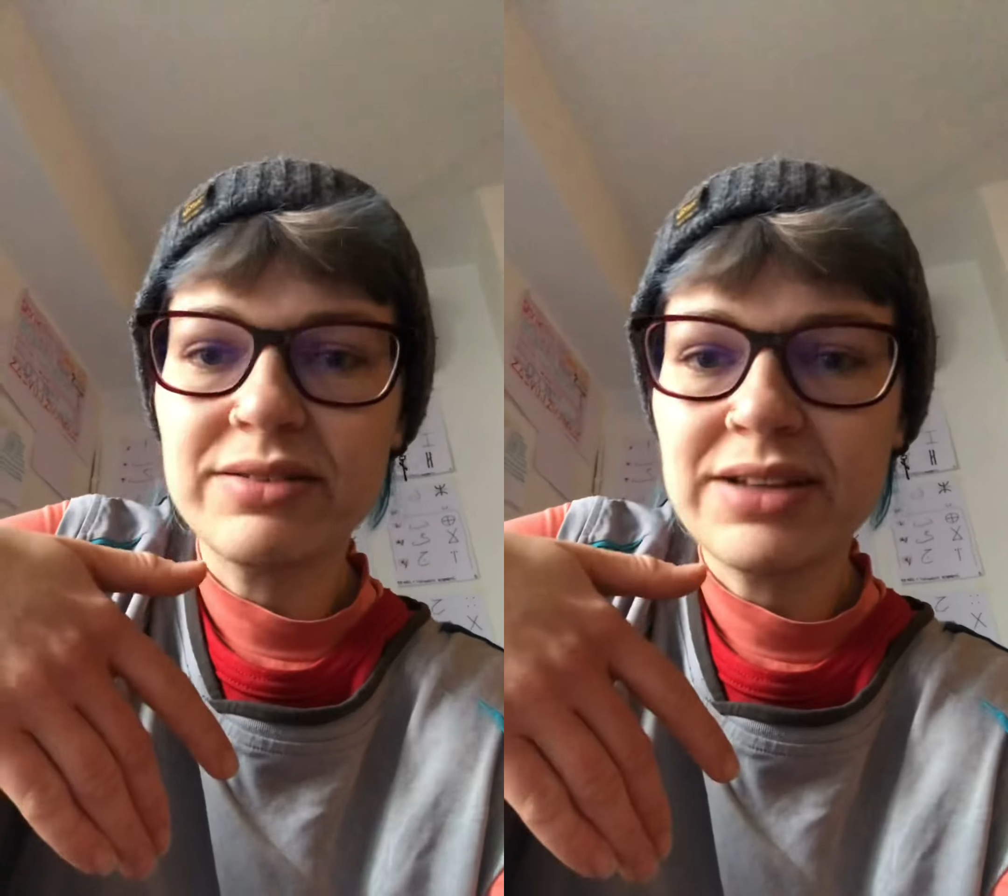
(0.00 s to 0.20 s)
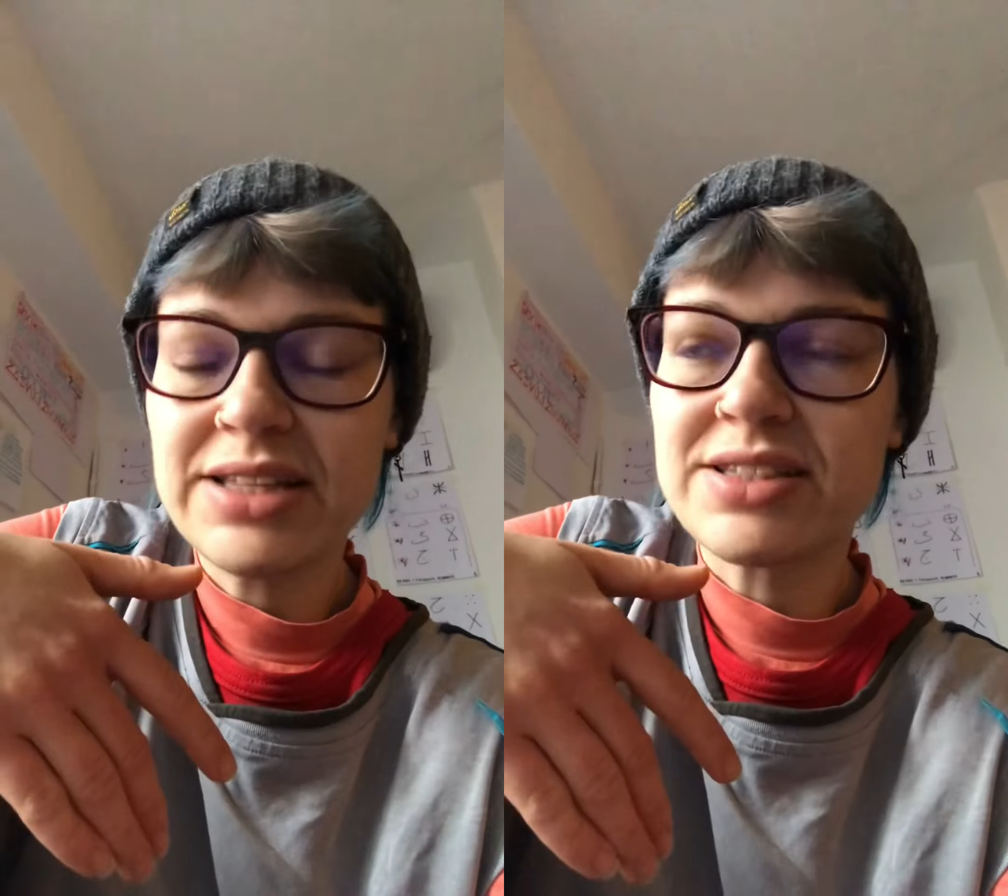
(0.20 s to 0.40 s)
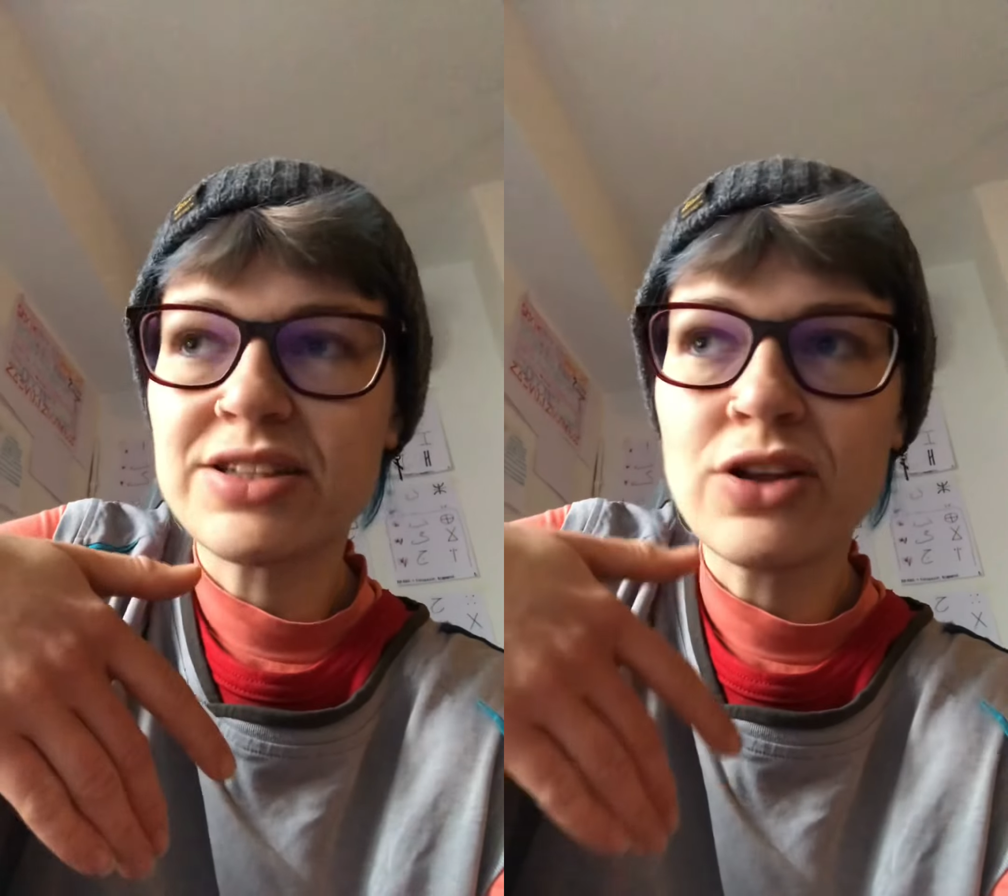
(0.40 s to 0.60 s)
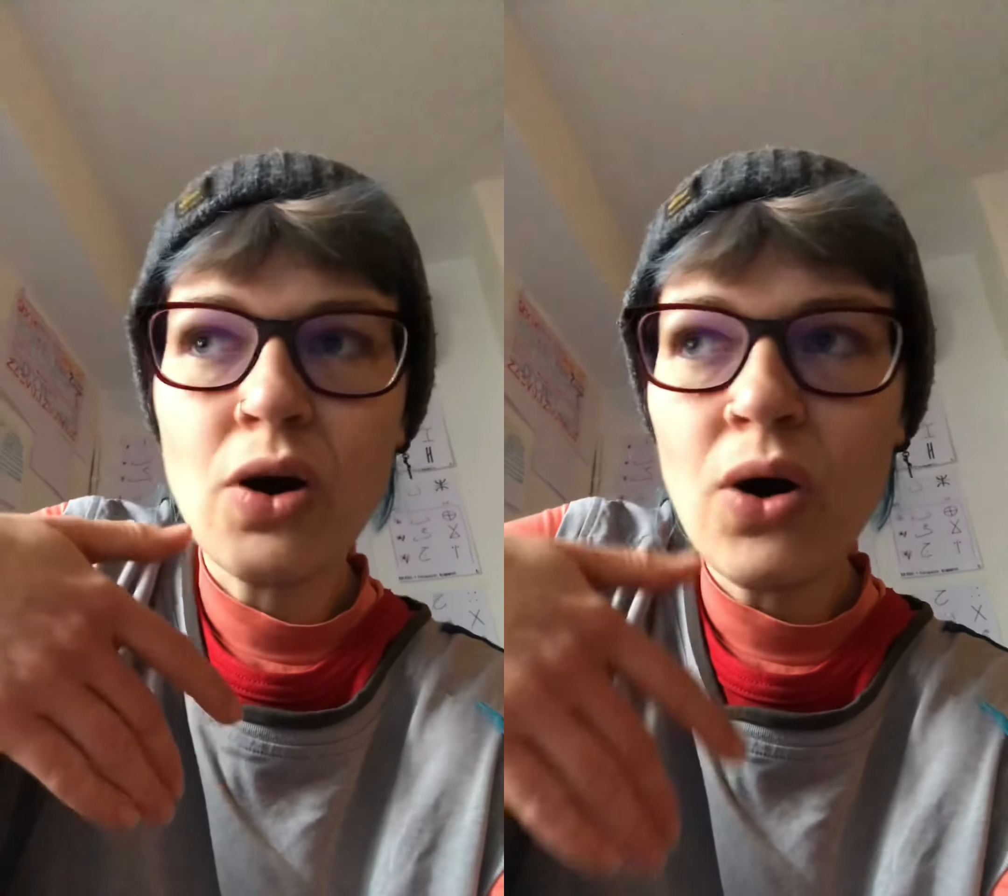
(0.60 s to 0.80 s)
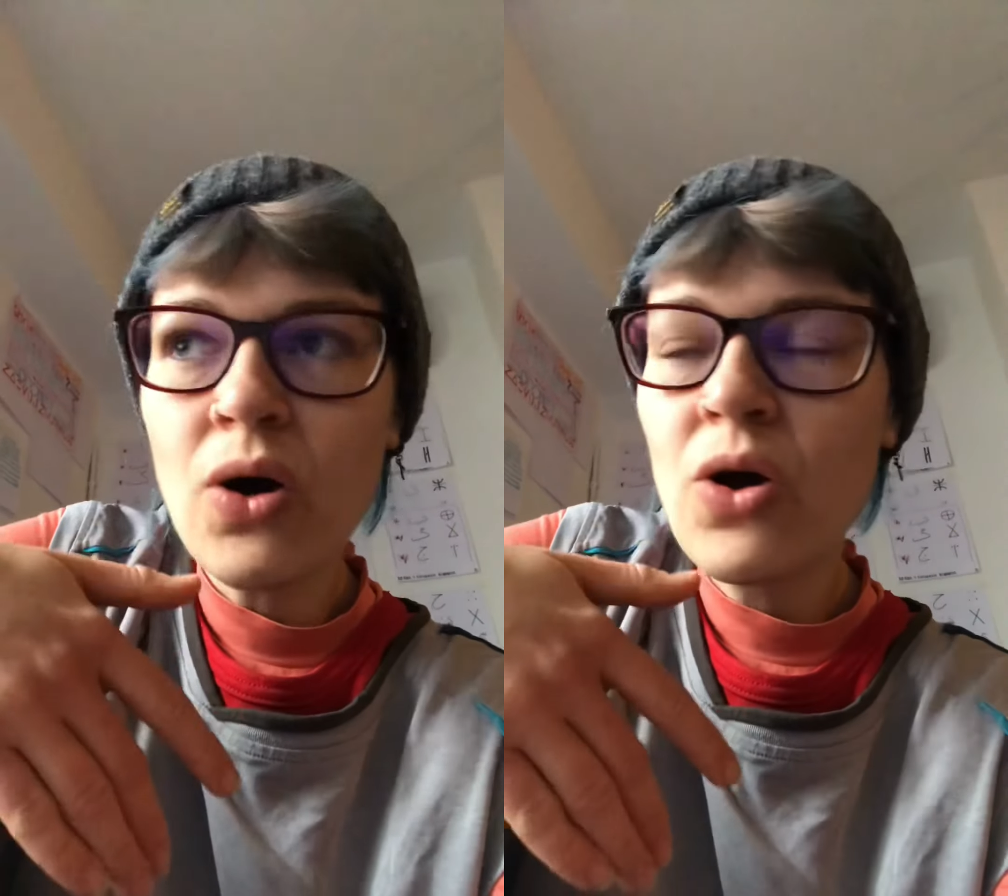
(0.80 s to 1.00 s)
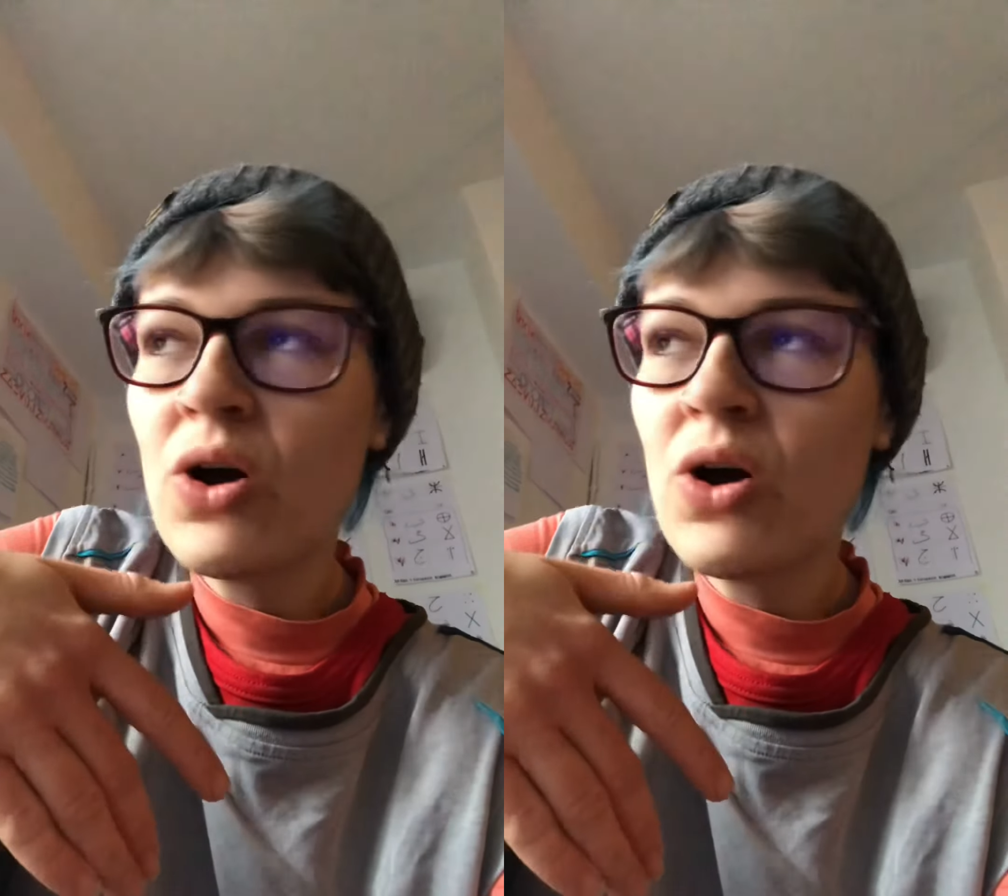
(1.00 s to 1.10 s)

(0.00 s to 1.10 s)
it's not